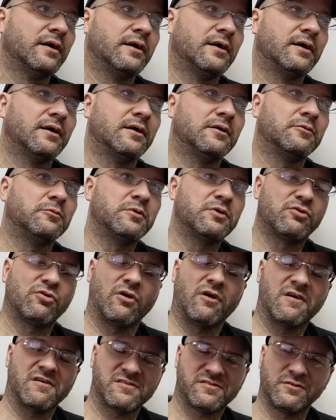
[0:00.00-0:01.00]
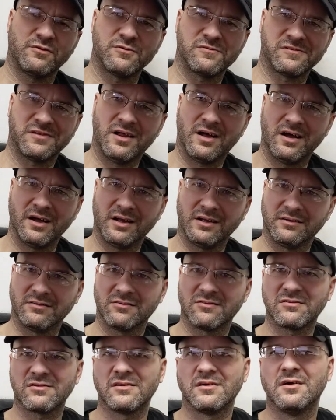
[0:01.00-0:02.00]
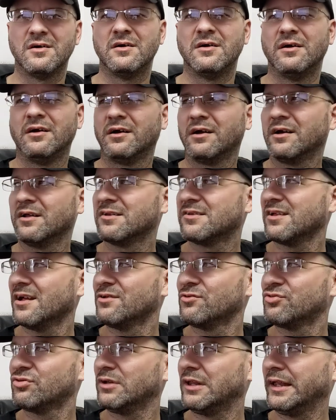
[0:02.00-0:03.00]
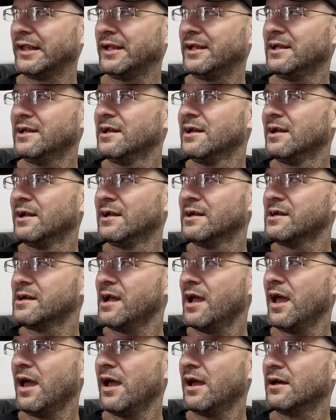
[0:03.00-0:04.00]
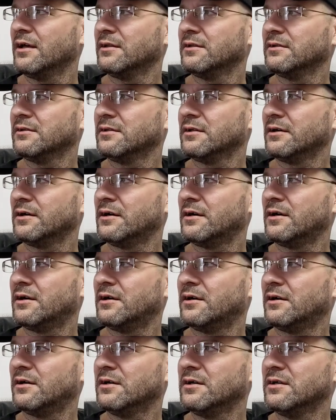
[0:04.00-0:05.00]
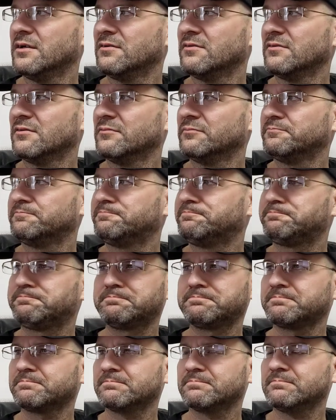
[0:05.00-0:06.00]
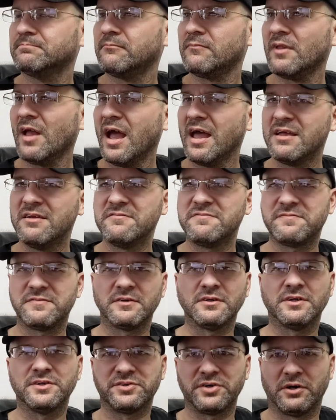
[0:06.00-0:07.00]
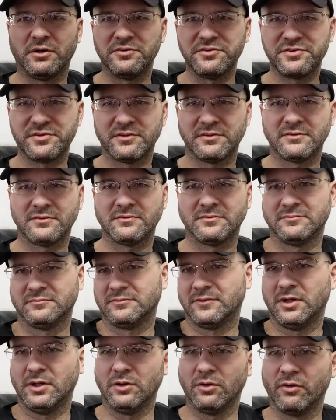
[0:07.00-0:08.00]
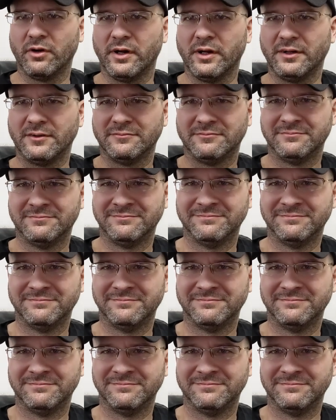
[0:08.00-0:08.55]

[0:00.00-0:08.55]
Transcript: uh, we crossed those lines consensually and uh, in in full adult glory,